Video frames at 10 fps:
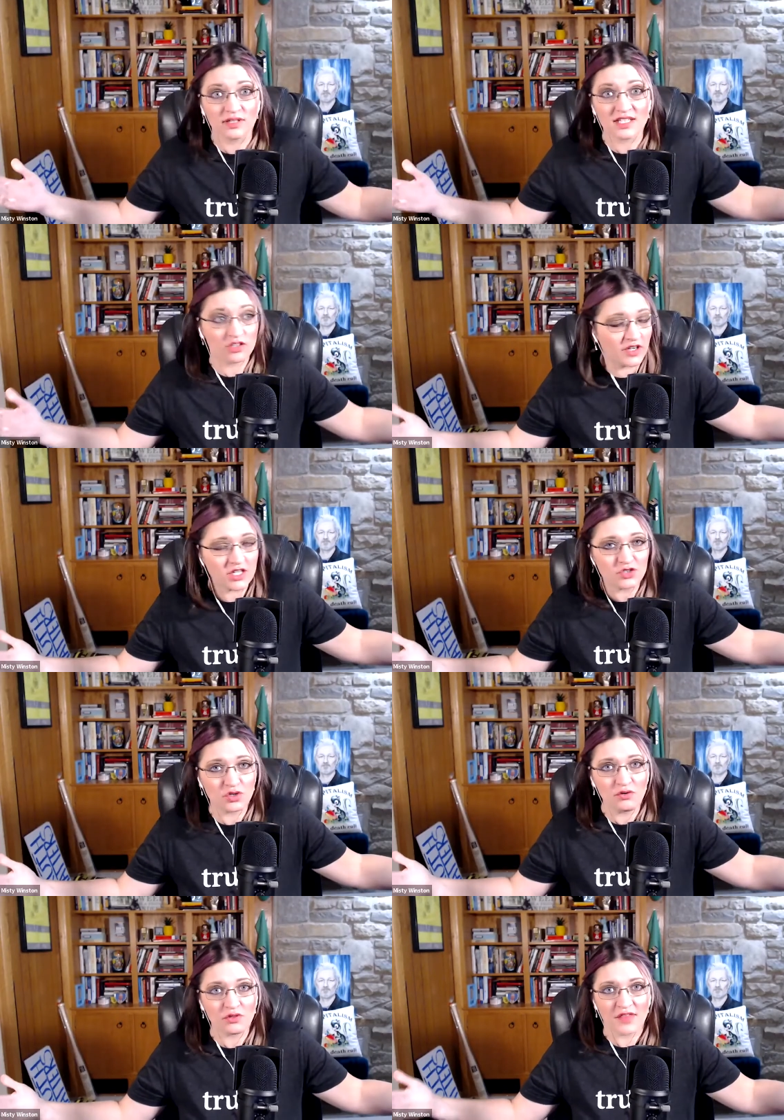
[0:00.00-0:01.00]
It's the fucking
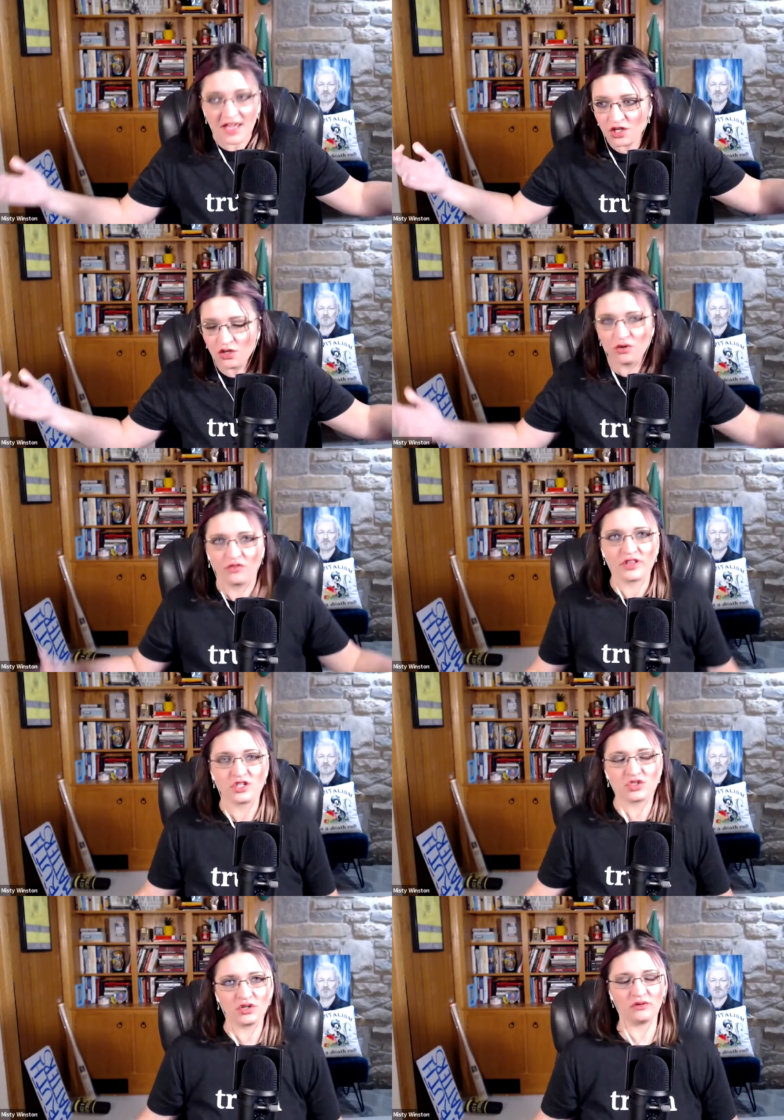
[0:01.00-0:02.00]
truth. Thank you for the
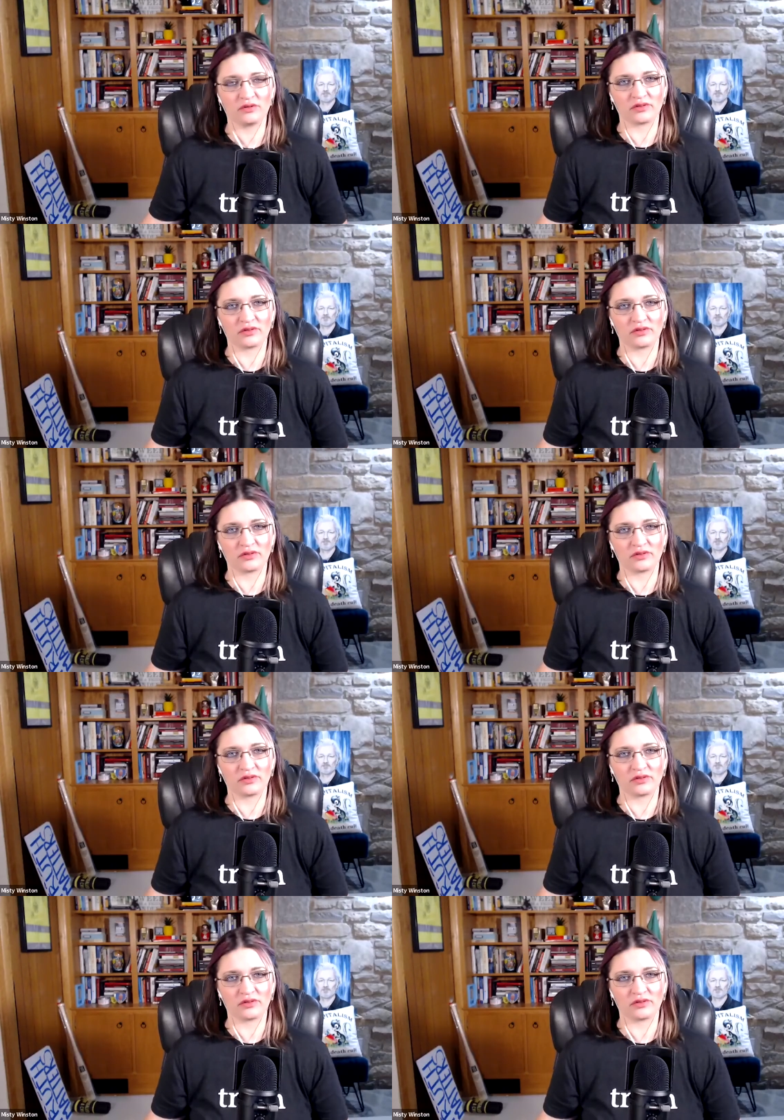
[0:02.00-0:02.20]
truth.